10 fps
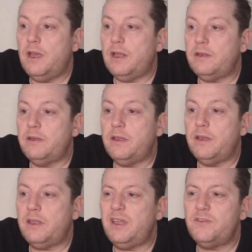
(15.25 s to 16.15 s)
and
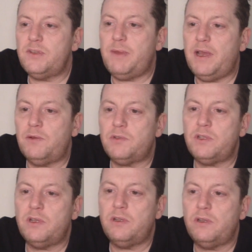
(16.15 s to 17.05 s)
uh, it gives
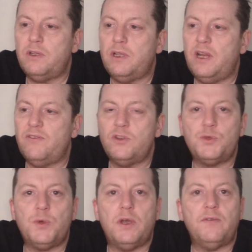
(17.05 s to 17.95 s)
about
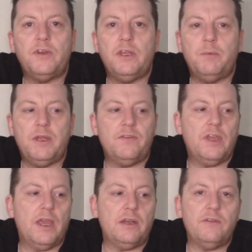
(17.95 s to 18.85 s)
11-12 dB of
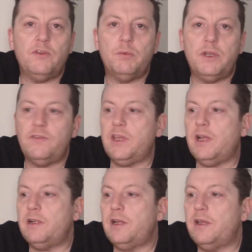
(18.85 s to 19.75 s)
gain if you believe the
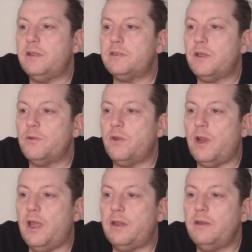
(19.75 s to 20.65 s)
calculators that are
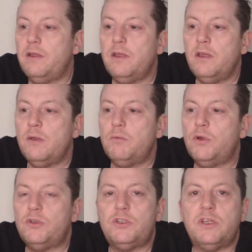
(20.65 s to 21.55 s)
online
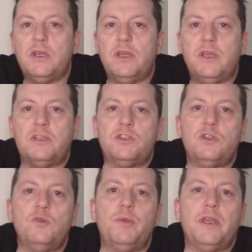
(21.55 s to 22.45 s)
but uh, it's
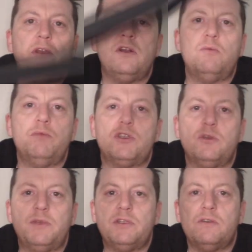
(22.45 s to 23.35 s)
too big and
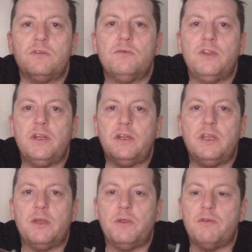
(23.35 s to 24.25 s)
cumbersome it's not something
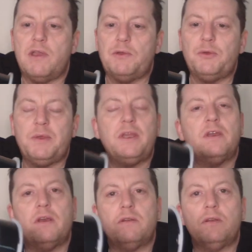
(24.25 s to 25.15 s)
I'd carry around with me you
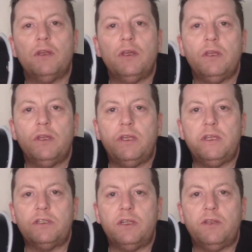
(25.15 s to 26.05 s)
can't
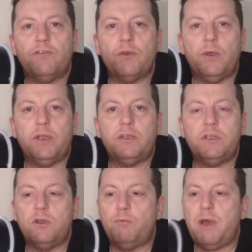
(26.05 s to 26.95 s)
easily throw it
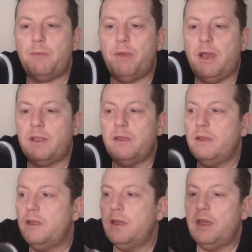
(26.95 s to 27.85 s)
into your backpack
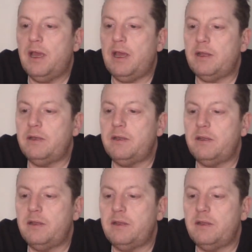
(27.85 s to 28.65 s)
and